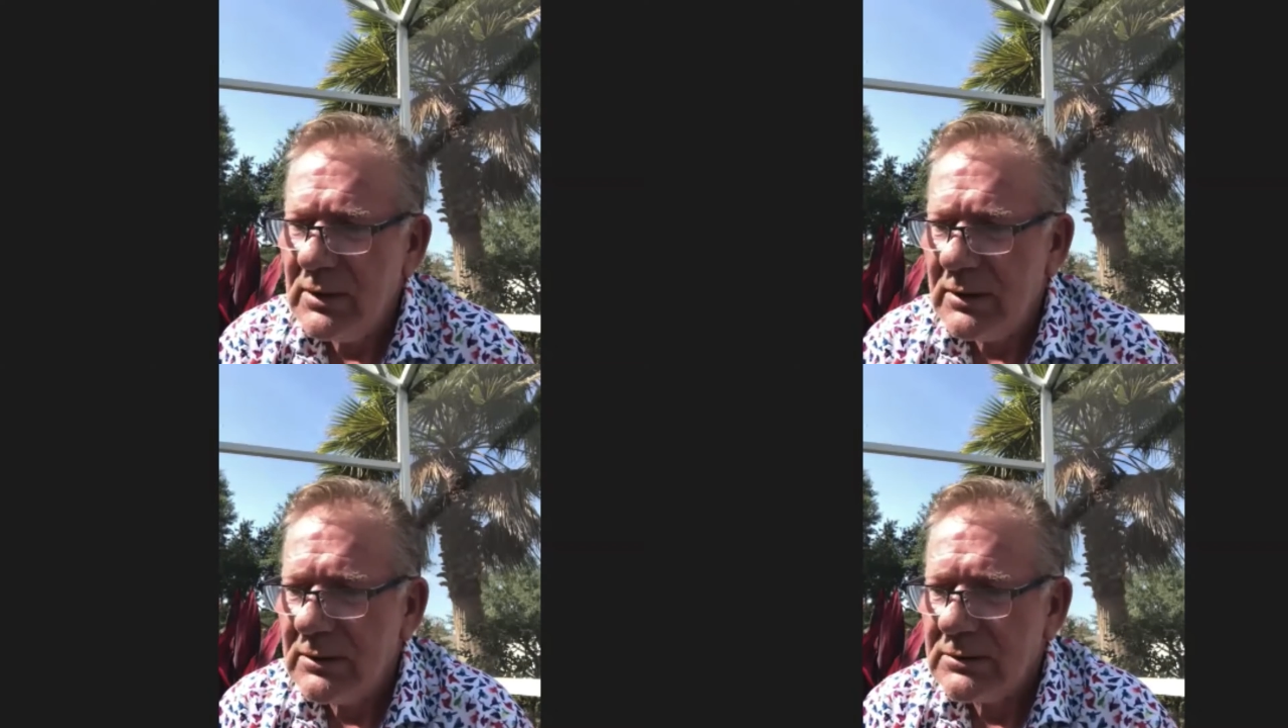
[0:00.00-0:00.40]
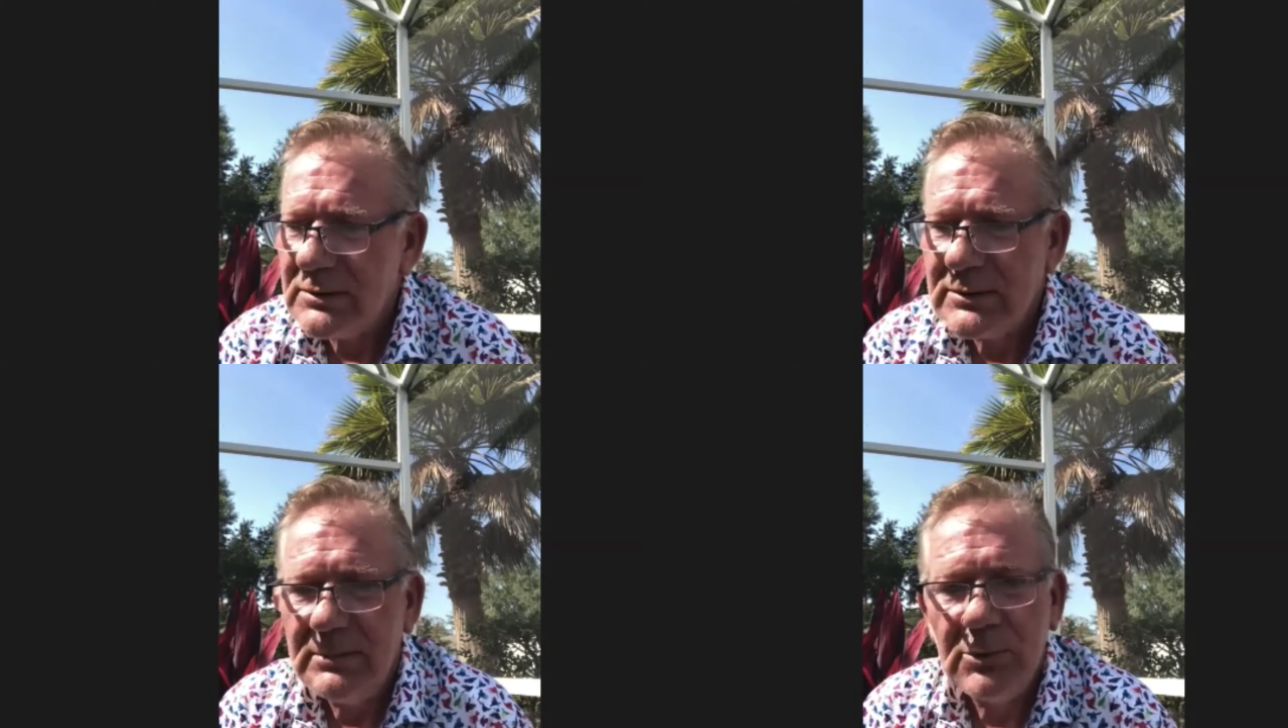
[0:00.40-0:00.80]
it just
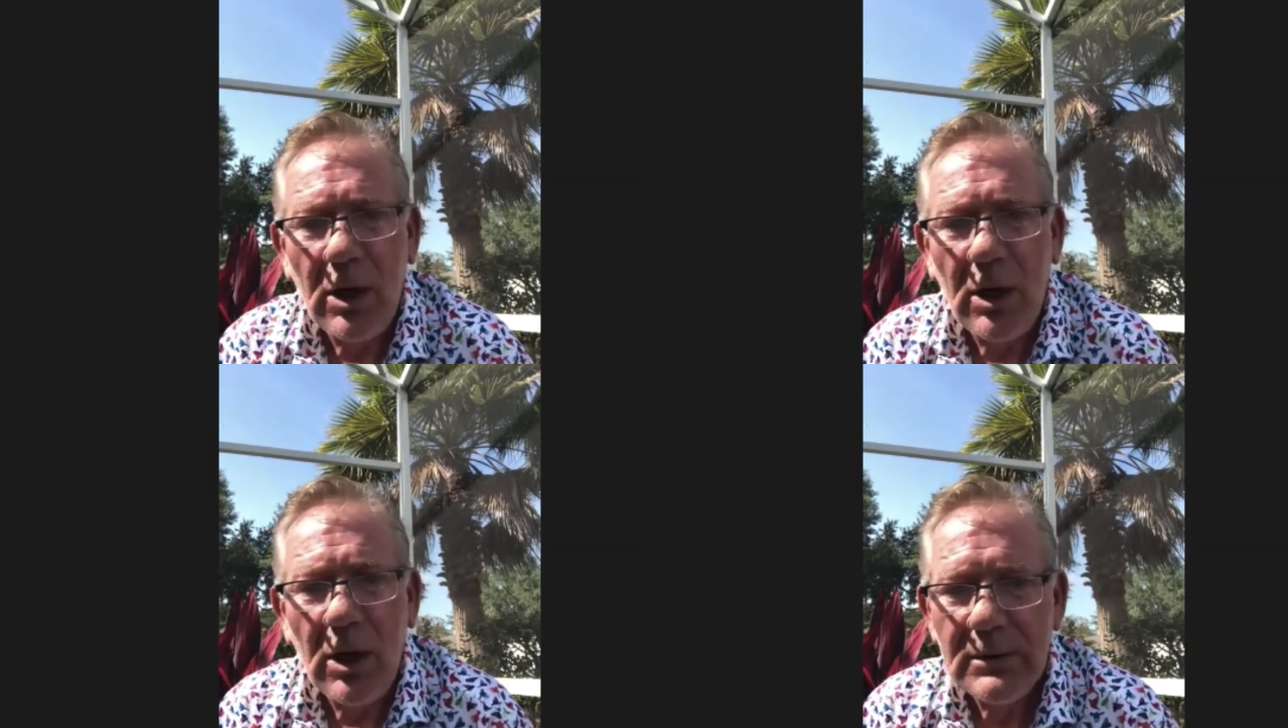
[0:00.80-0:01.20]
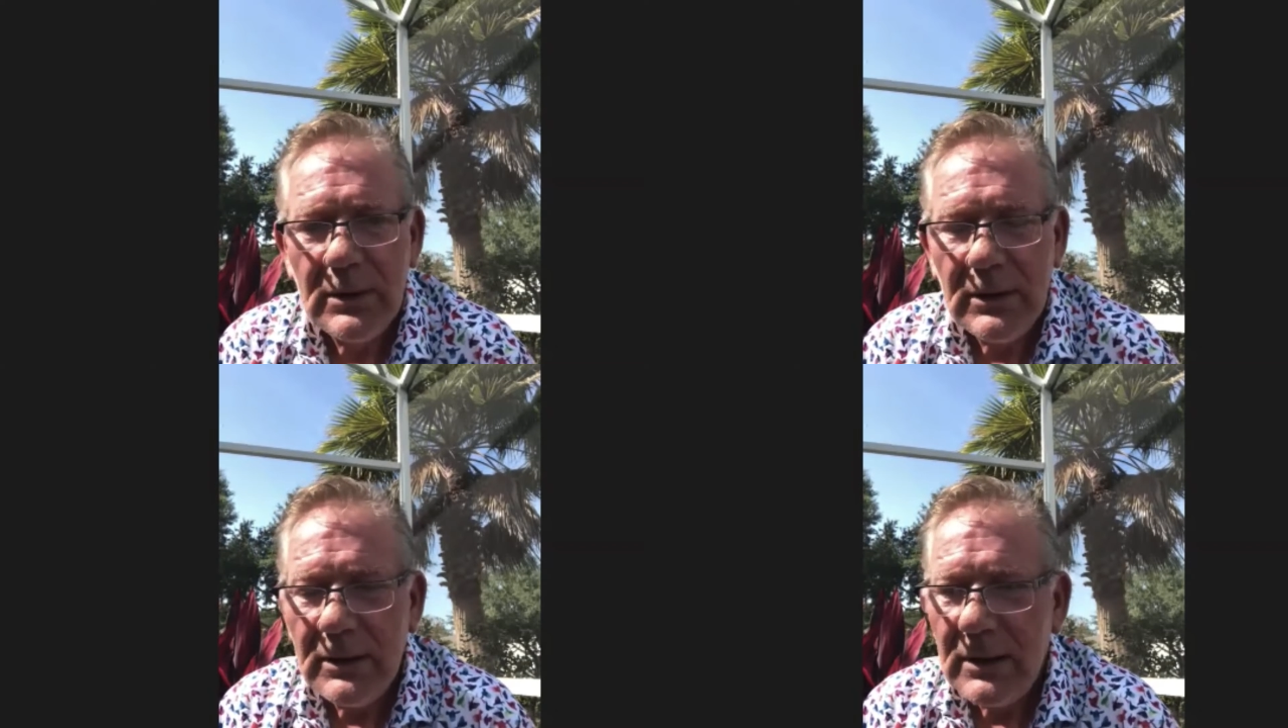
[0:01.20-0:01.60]
seemed odd.
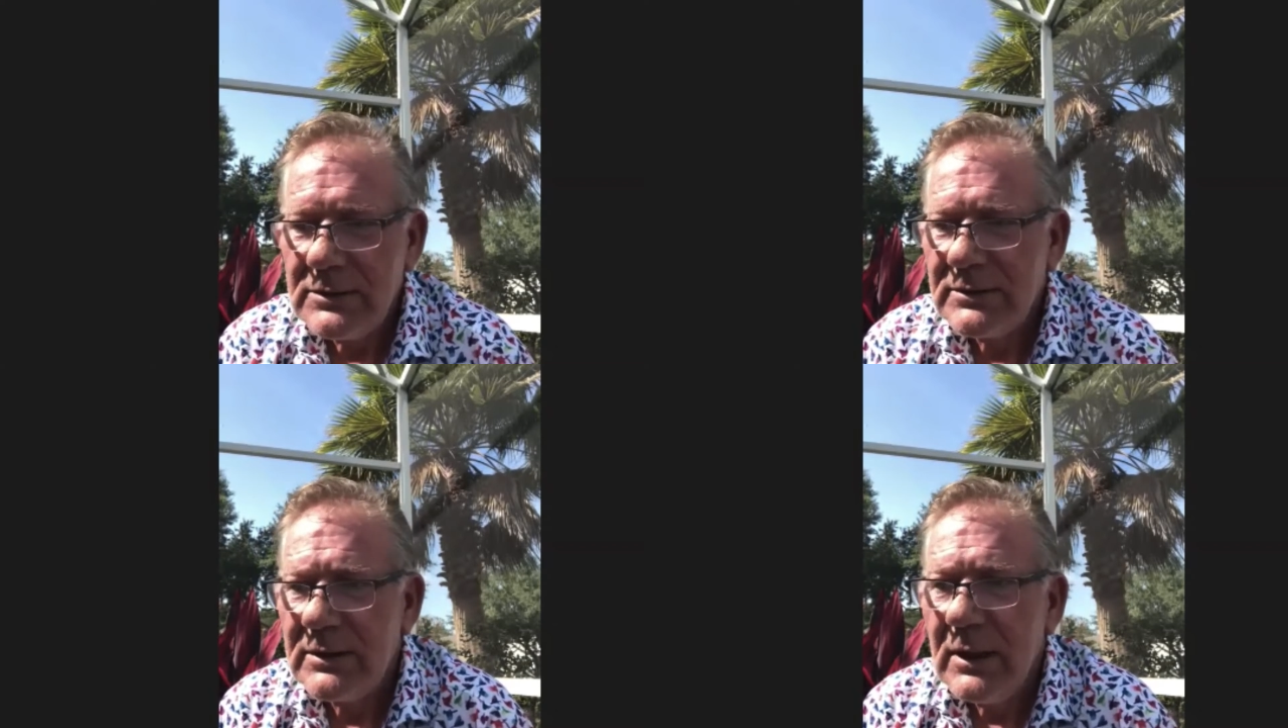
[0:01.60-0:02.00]
And she said,